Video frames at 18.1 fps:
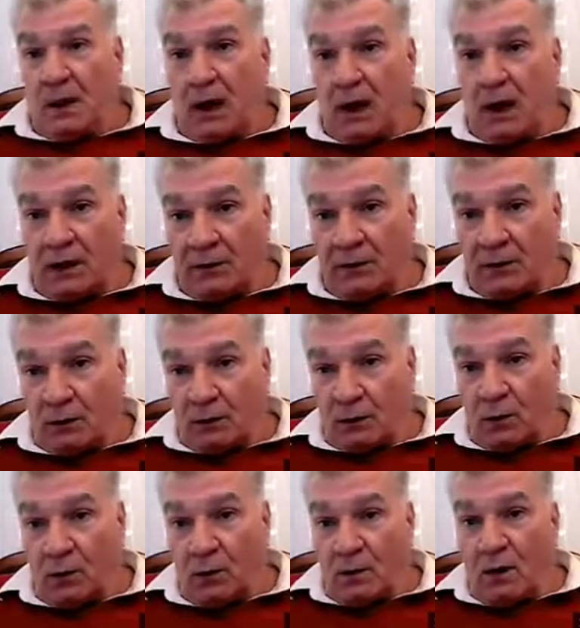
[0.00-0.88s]
I had to
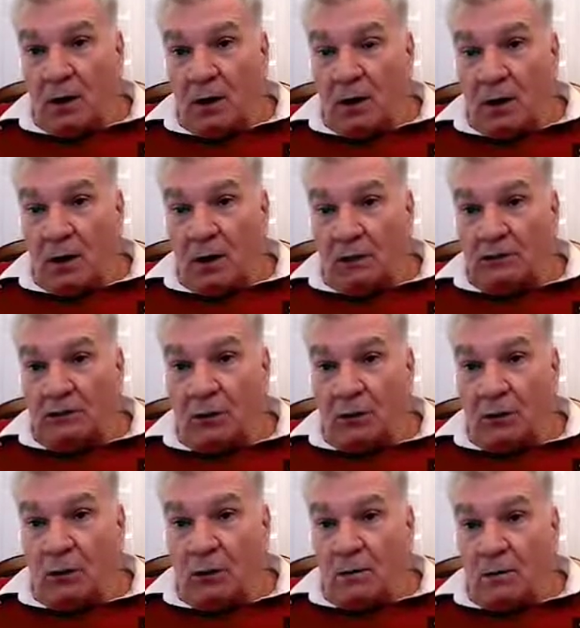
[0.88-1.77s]

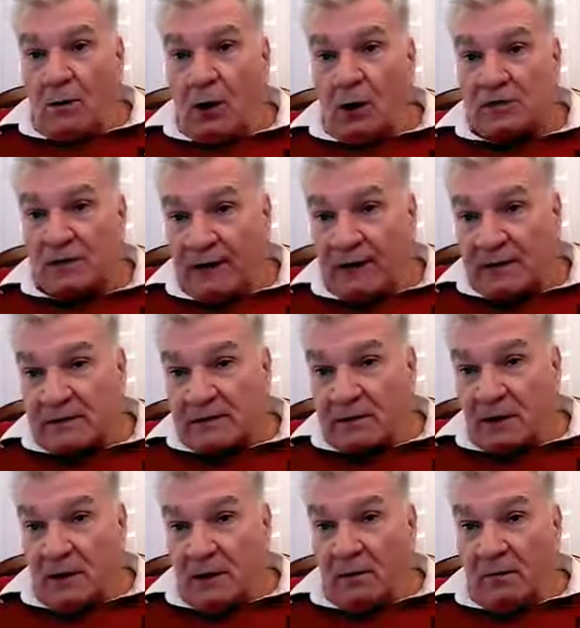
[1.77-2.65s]
two
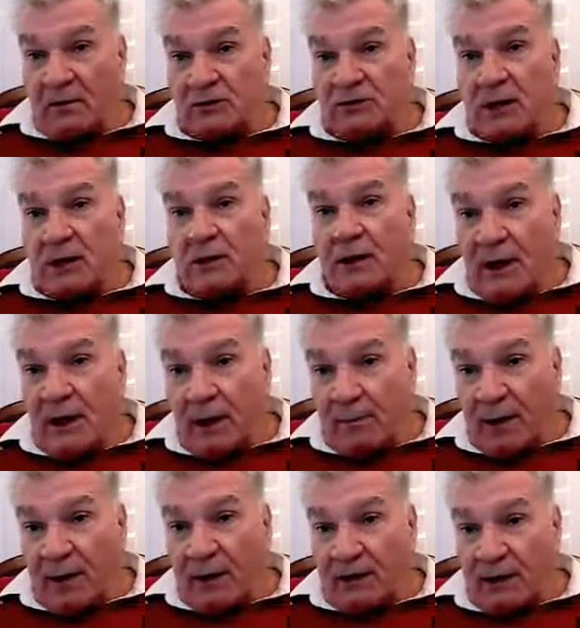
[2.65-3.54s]
MOSFETs, which are
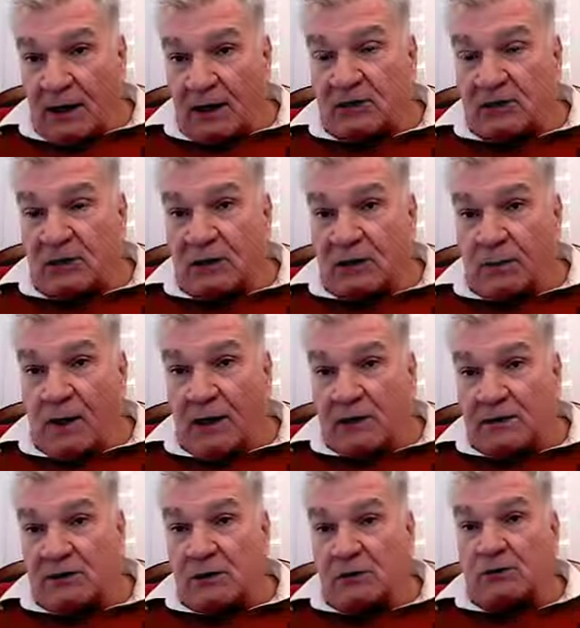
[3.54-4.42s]
current bidirectional
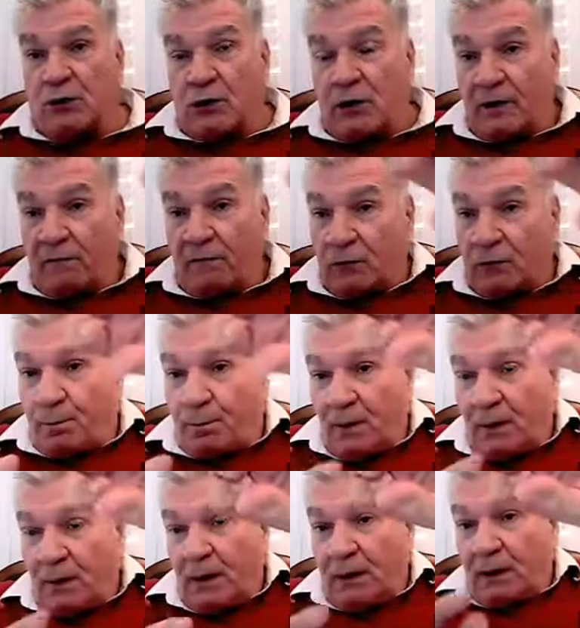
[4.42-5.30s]
devices, so you have to
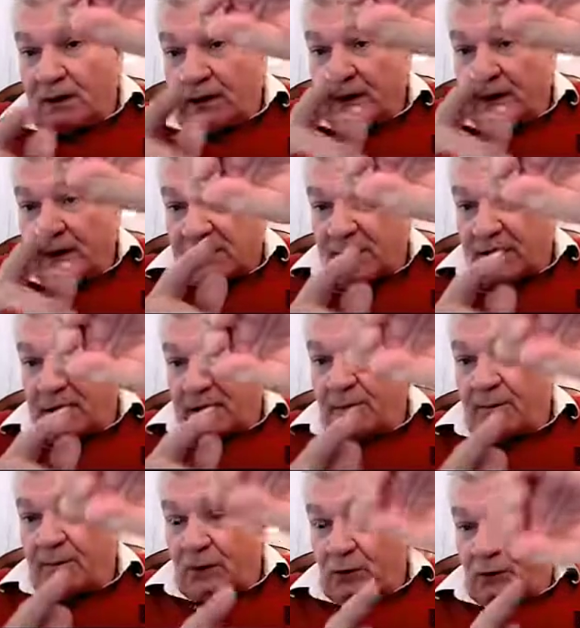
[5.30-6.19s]
cascade
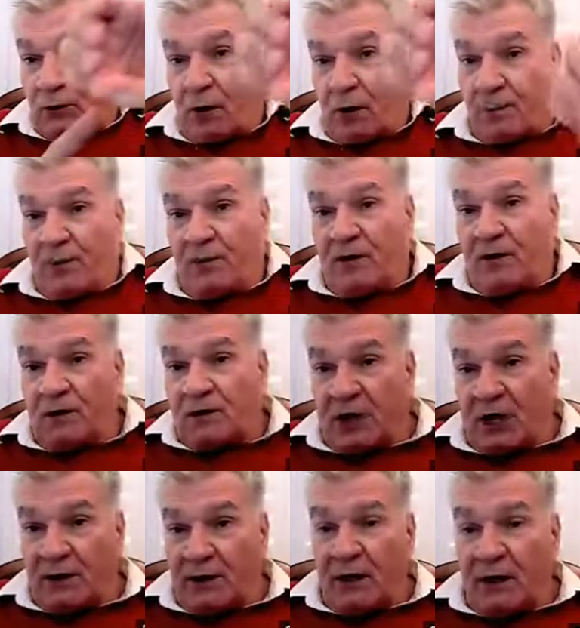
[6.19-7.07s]
them at the top of
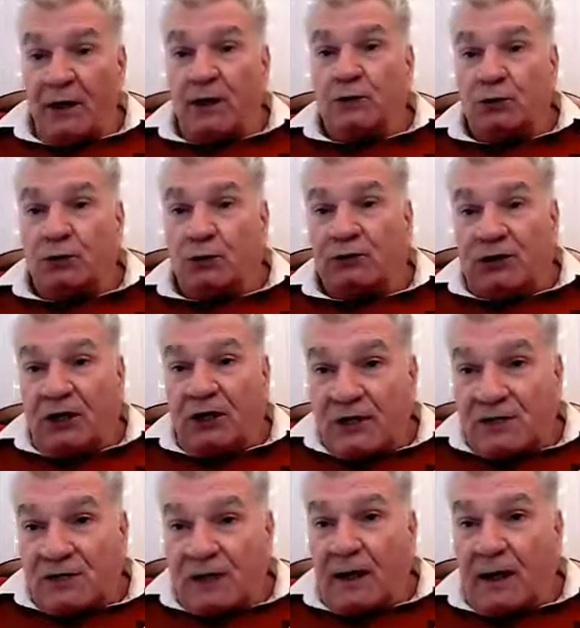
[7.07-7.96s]
each other to
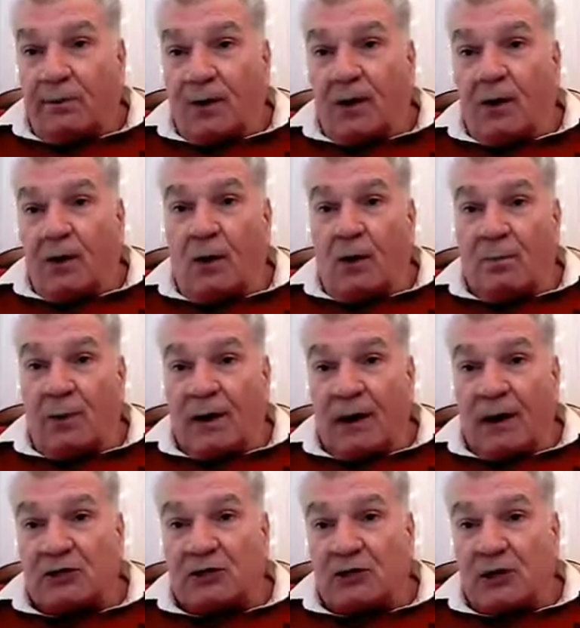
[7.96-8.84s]
disable
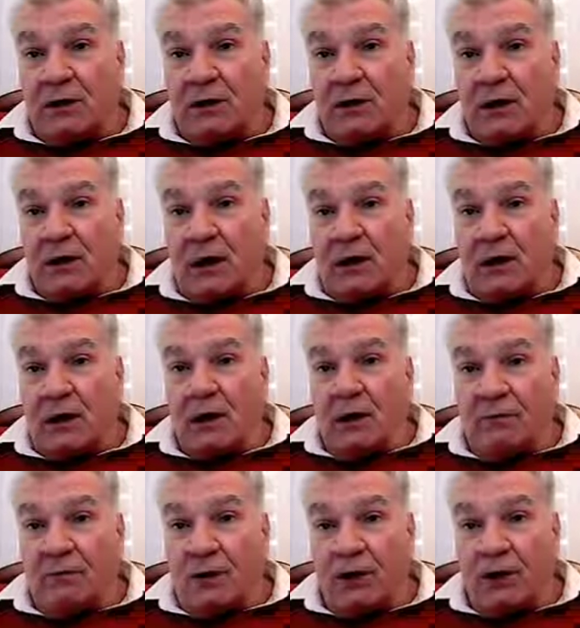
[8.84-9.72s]
operation in a,
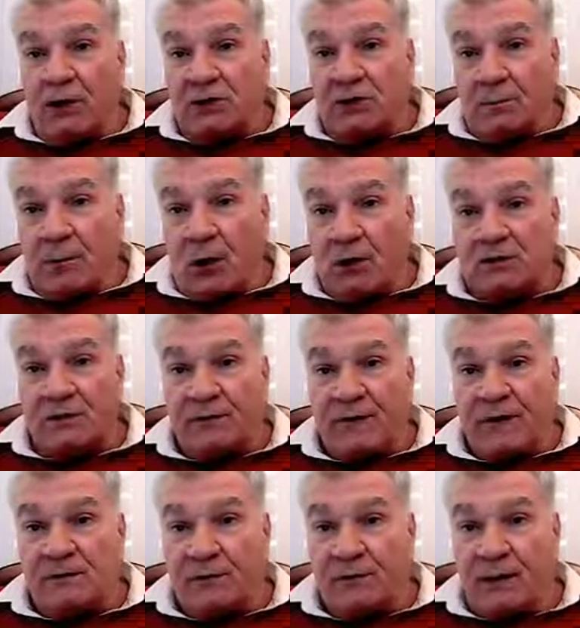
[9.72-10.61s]
for each
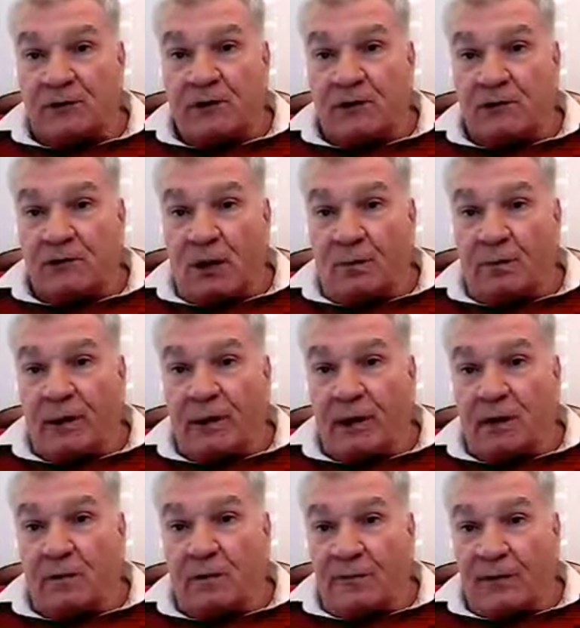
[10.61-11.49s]
MOSFET switch is
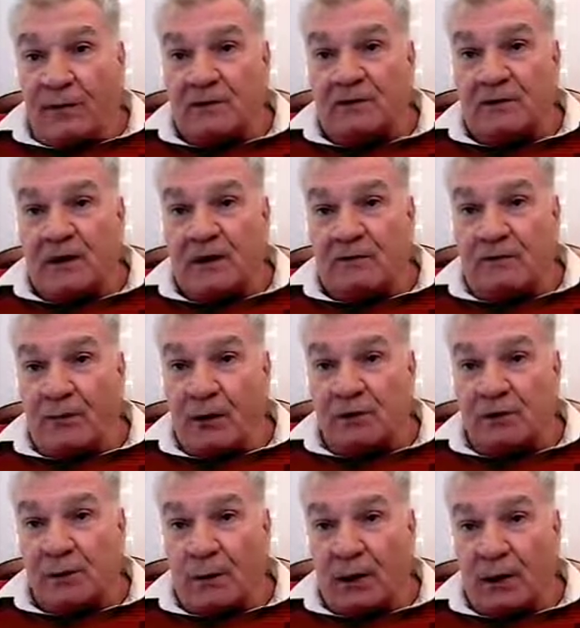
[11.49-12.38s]
operating in first and
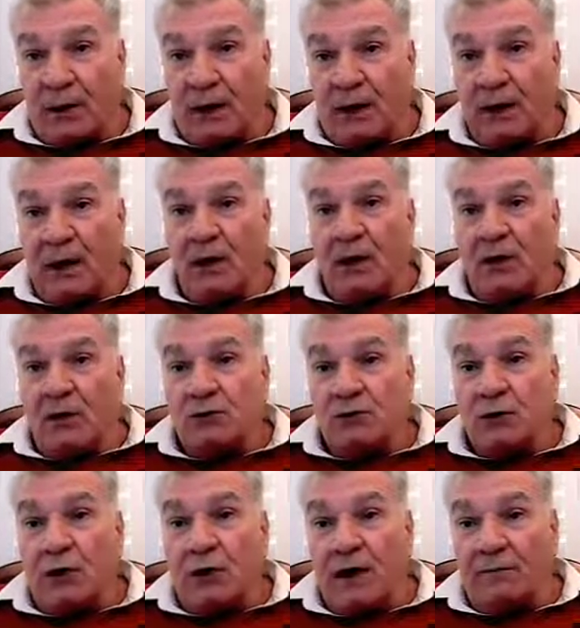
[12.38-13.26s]
fourth quadrant,
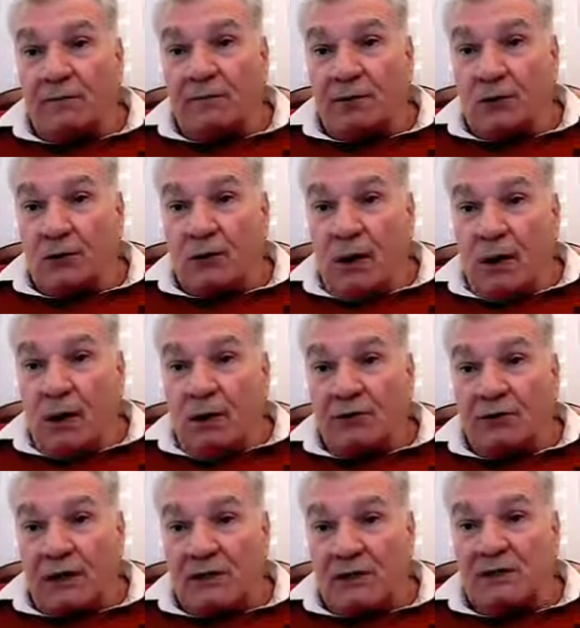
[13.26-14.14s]
so you have to
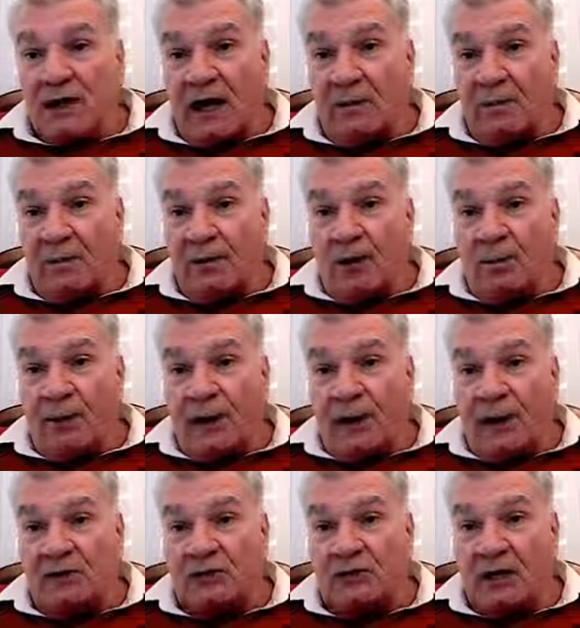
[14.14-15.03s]
disable
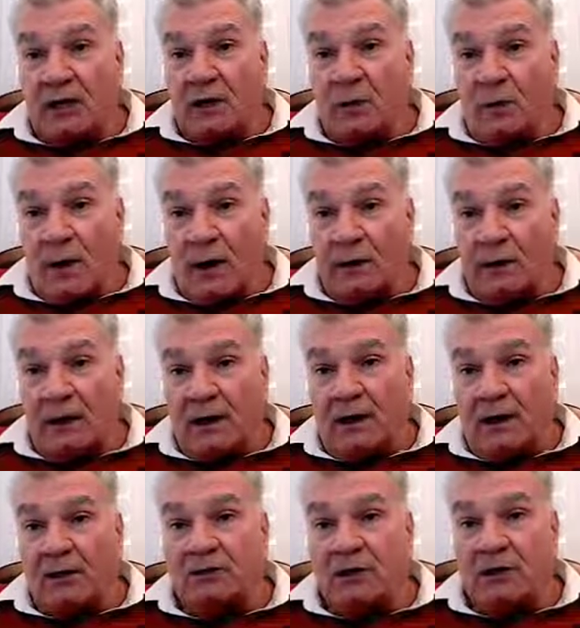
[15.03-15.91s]
operation in one
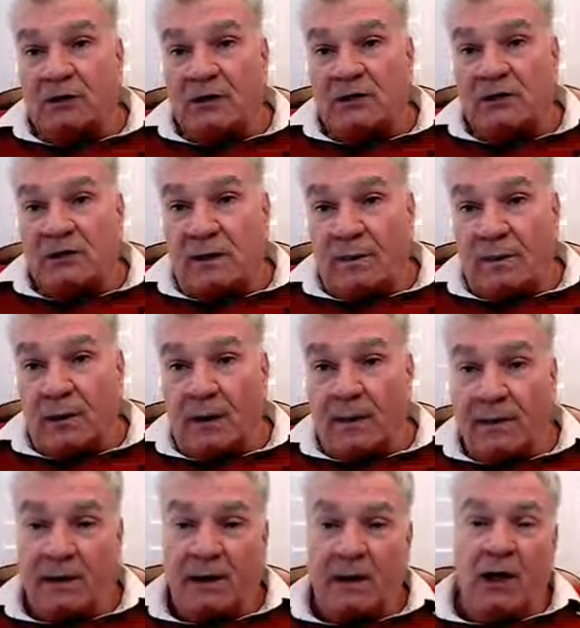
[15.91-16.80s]
direction, disable
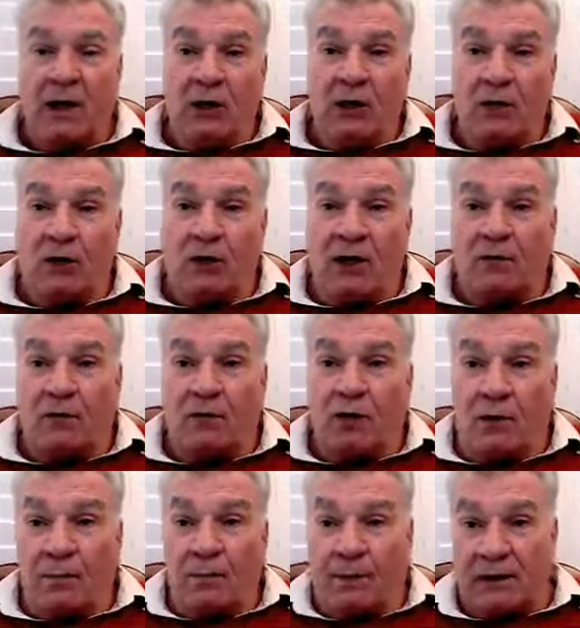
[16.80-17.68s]
other. You have
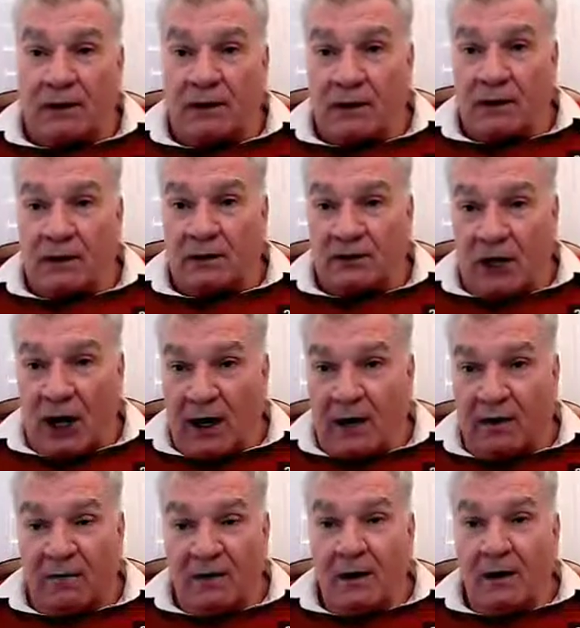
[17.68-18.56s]
complicated
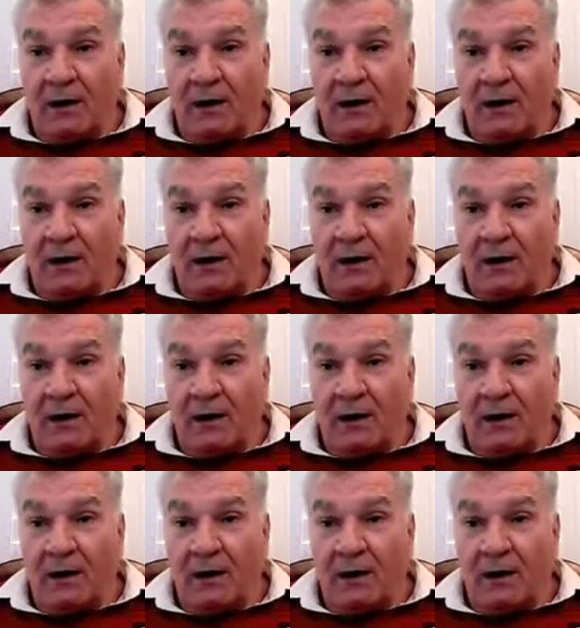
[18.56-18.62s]
drive.